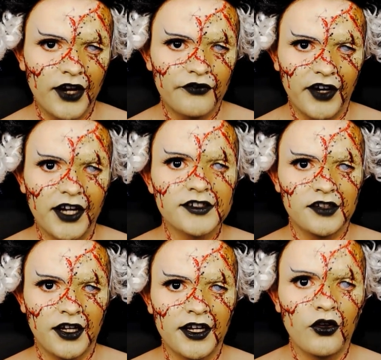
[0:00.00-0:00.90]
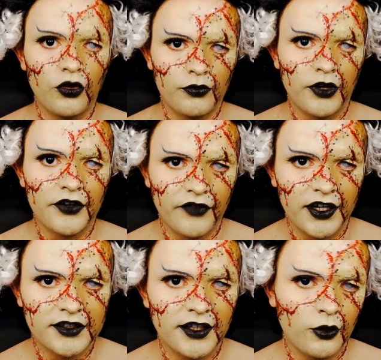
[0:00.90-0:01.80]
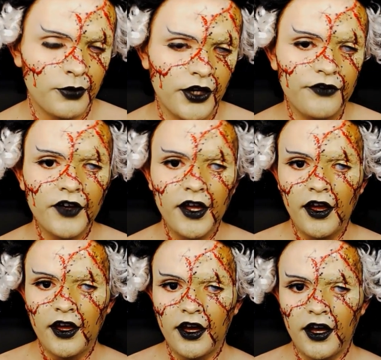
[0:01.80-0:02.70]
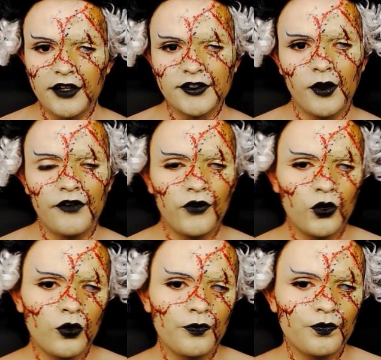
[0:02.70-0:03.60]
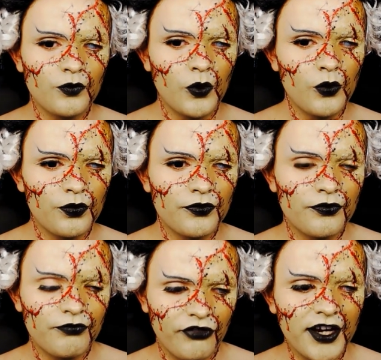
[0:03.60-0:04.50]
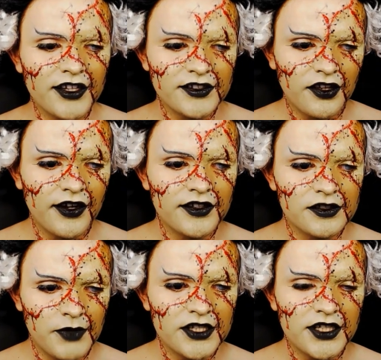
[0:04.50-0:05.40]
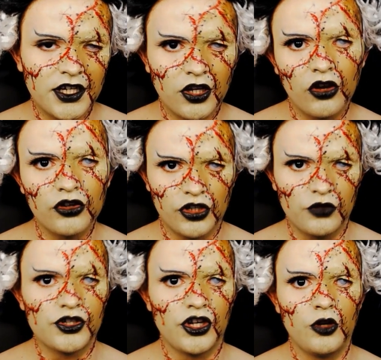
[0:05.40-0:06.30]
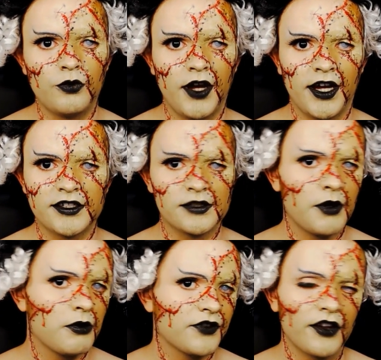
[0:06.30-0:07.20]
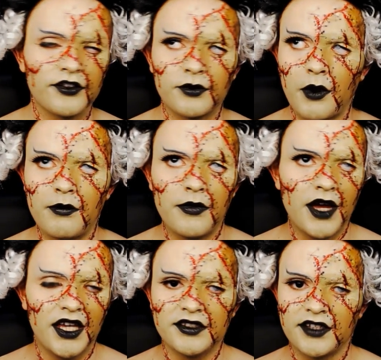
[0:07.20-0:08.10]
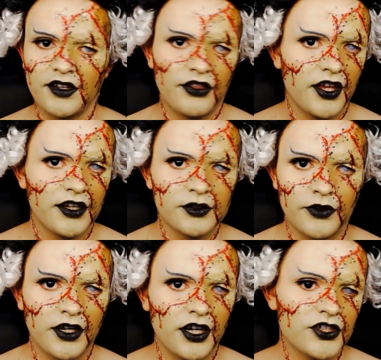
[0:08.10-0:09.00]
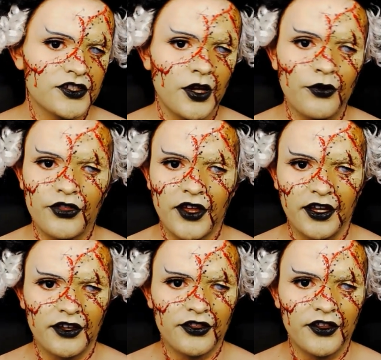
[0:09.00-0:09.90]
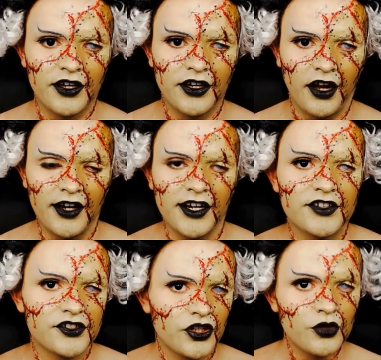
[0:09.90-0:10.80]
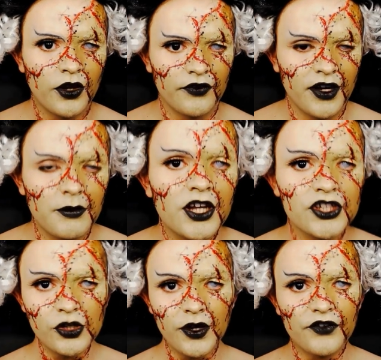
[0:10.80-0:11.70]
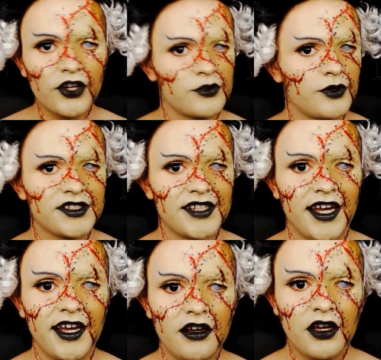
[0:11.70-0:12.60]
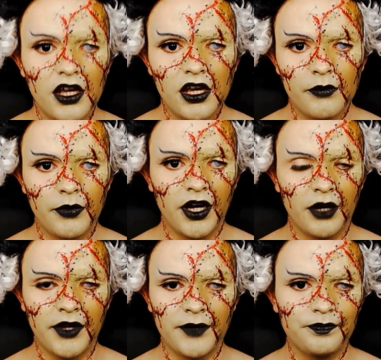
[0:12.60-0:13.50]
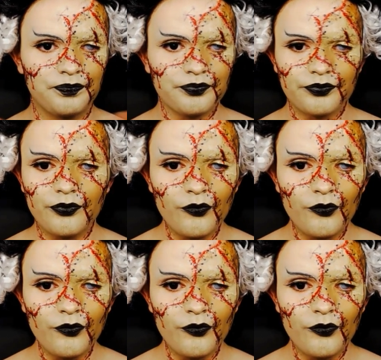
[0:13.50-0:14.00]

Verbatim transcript: like Frankenstein or The Bride of Frankenstein or both, so I thought, well, Frankenstein's been done a lot on YouTube, and some people have done some amazing things with it. And I just don't think that I need to do one really. I mean, I can do it if you guys want to see it, but I mean,